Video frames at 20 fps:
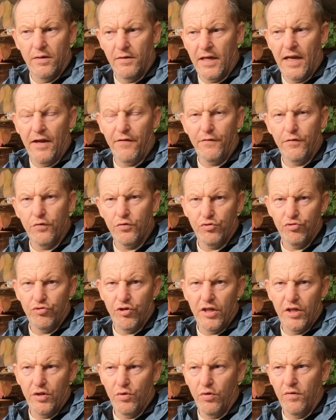get
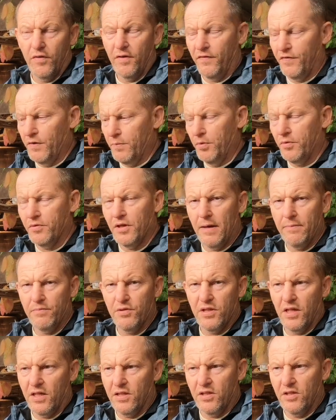frustrated, or if you're putting
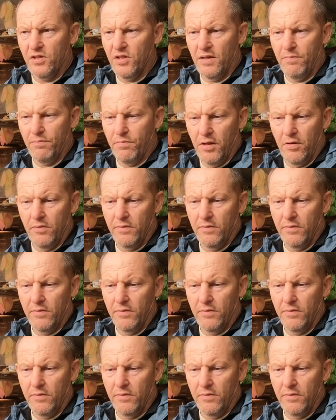M6s in,